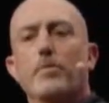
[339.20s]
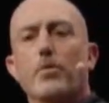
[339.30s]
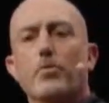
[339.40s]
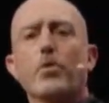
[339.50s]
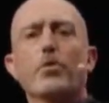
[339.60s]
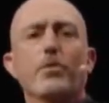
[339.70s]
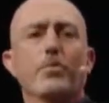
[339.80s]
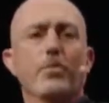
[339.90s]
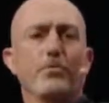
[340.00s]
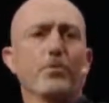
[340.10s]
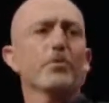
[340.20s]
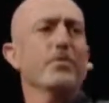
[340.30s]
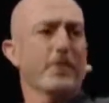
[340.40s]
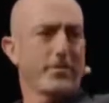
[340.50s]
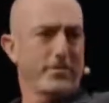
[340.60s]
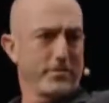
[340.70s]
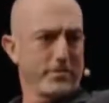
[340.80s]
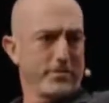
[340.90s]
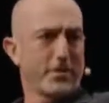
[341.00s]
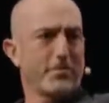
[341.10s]
role that resourcefulness,
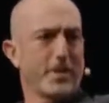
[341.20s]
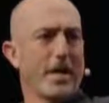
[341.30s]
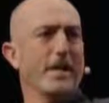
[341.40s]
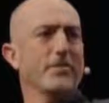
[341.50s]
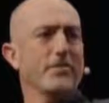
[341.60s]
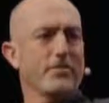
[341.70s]
self-reliance